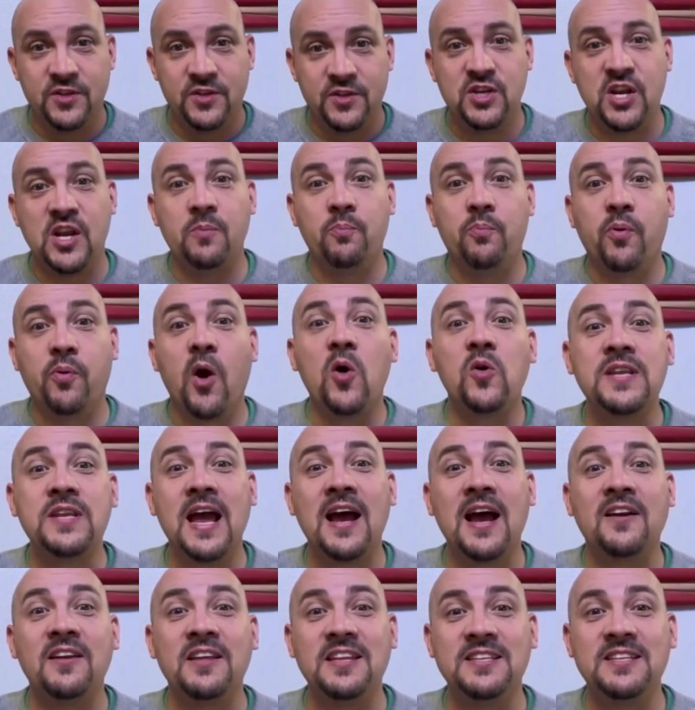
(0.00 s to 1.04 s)
She broke
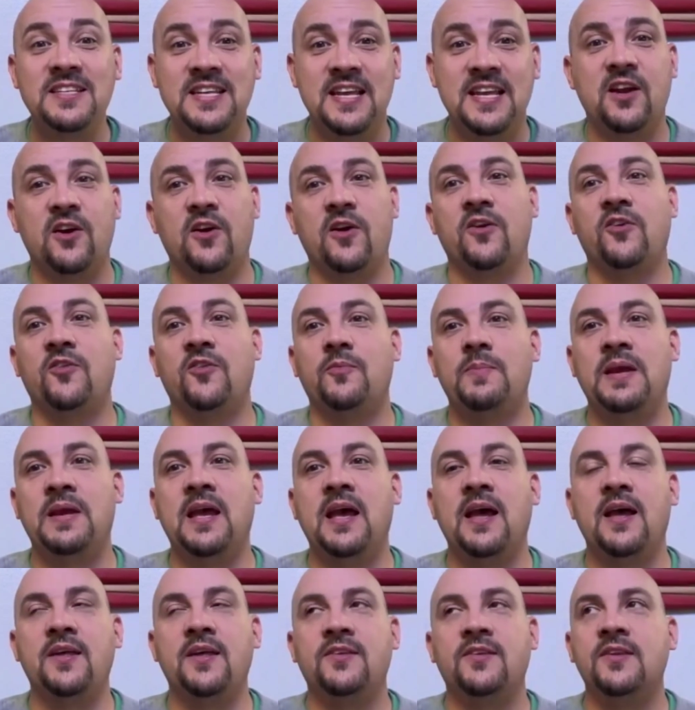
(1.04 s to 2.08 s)
down in tears
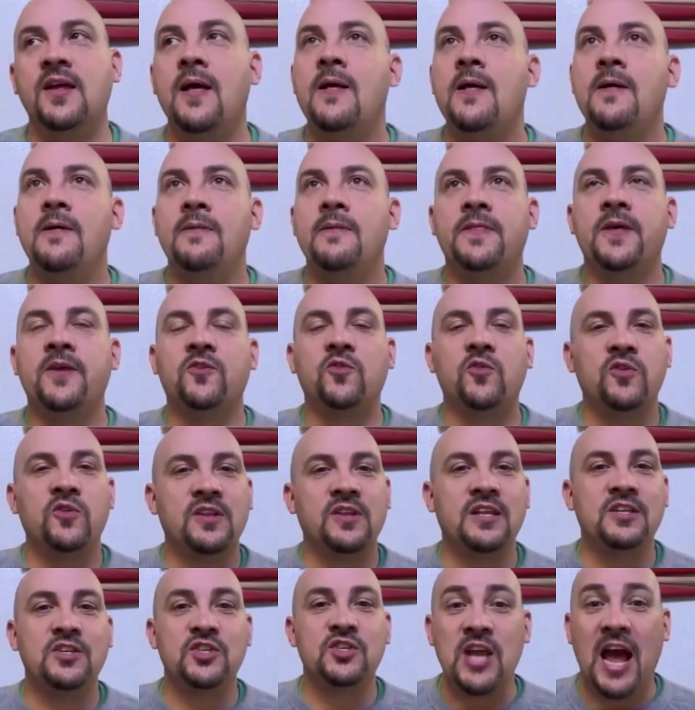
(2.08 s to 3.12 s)
because this
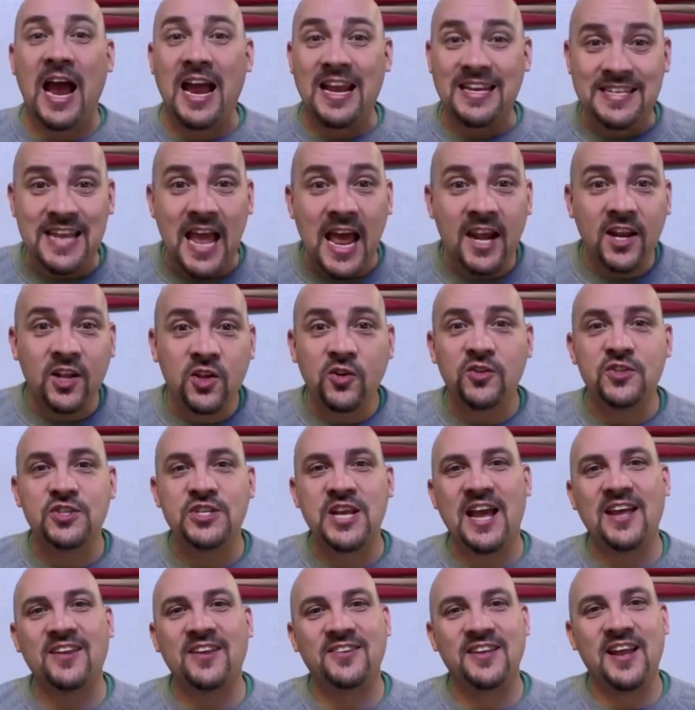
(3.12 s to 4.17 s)
was the identical
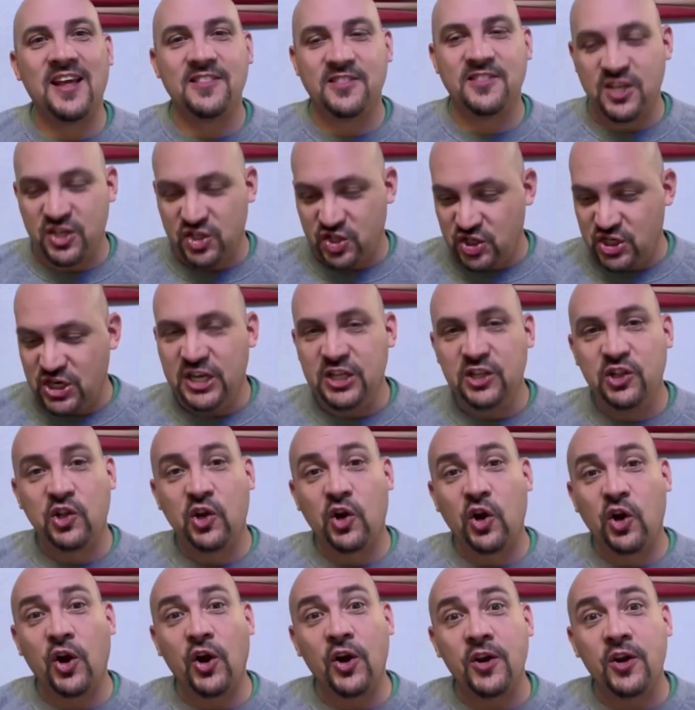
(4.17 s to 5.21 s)
chess set that she
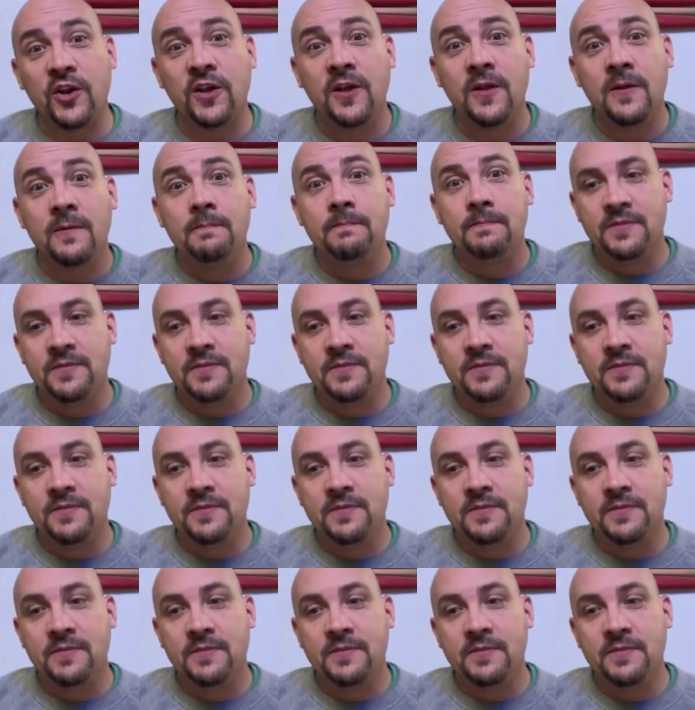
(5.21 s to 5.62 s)
learned